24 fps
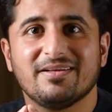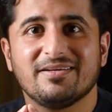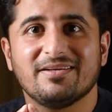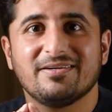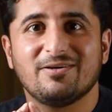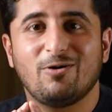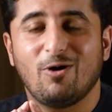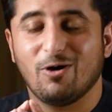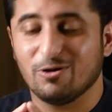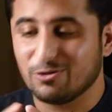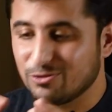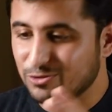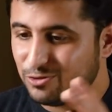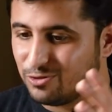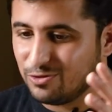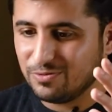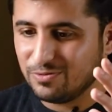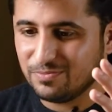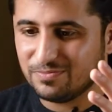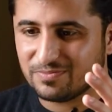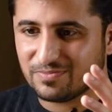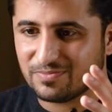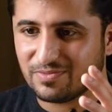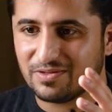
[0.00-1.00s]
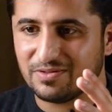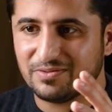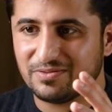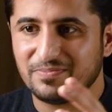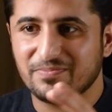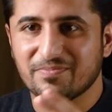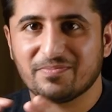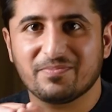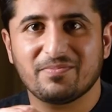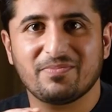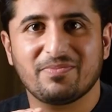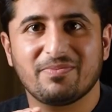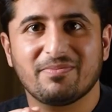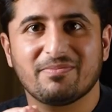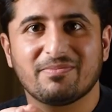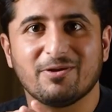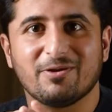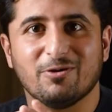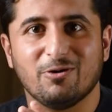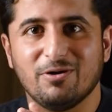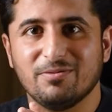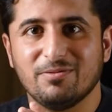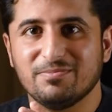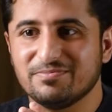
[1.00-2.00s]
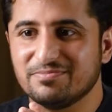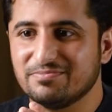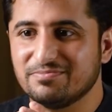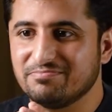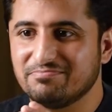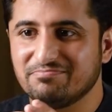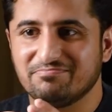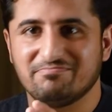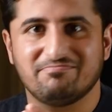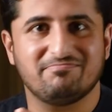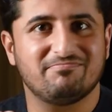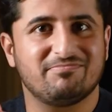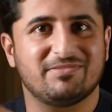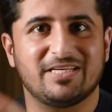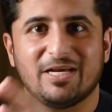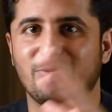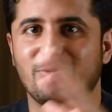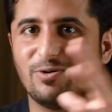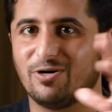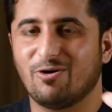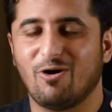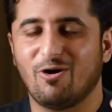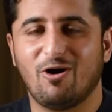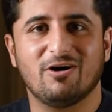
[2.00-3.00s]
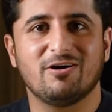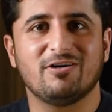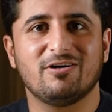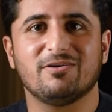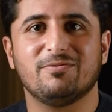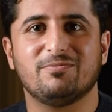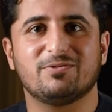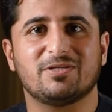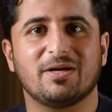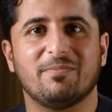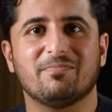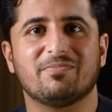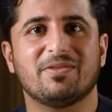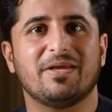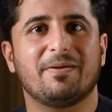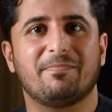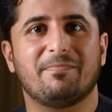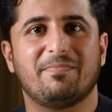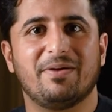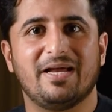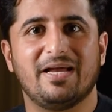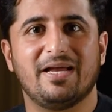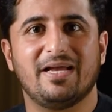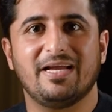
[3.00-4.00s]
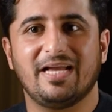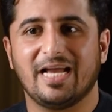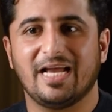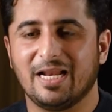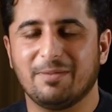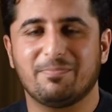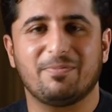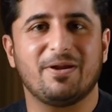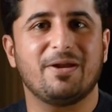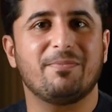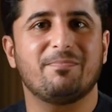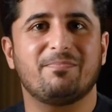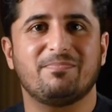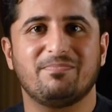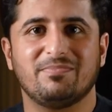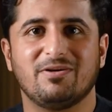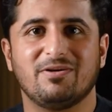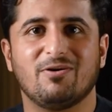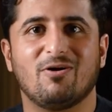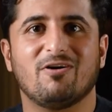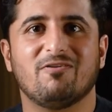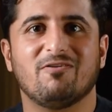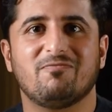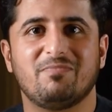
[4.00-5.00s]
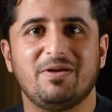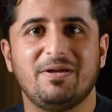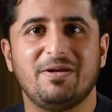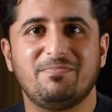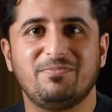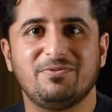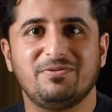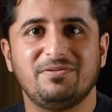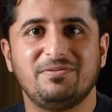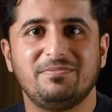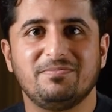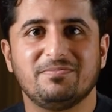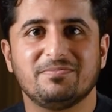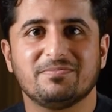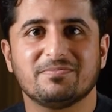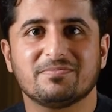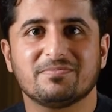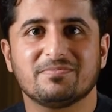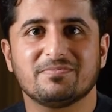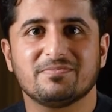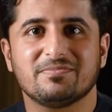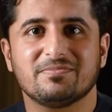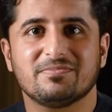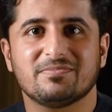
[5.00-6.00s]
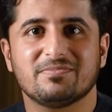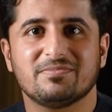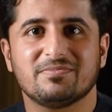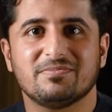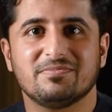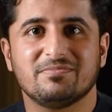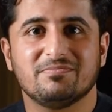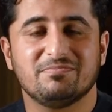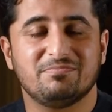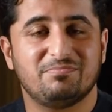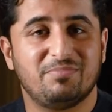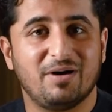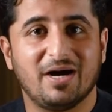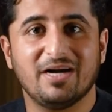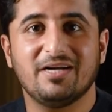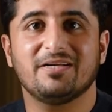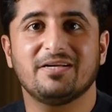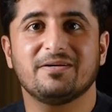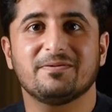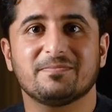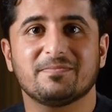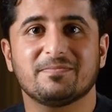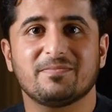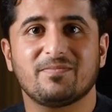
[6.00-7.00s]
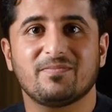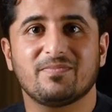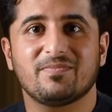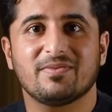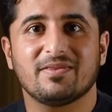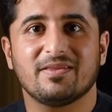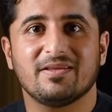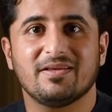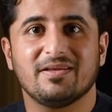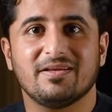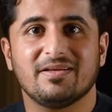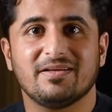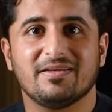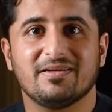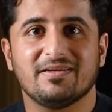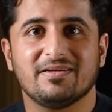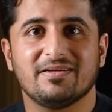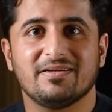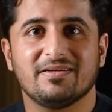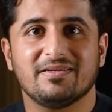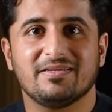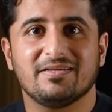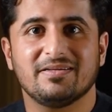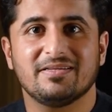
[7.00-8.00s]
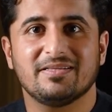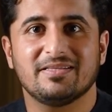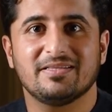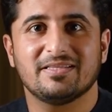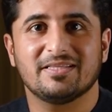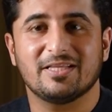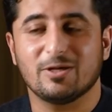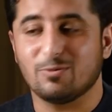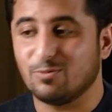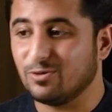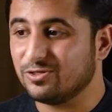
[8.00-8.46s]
Although, they were onto something big, helping a lot of people, But there were